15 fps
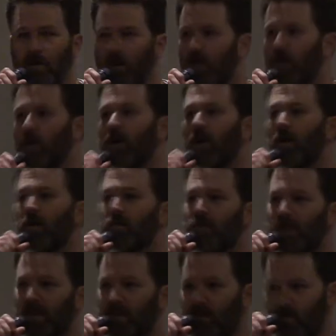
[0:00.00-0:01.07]
Good.
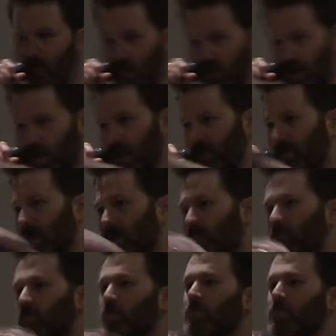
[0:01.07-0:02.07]
We've got some more. Yes, ma'am.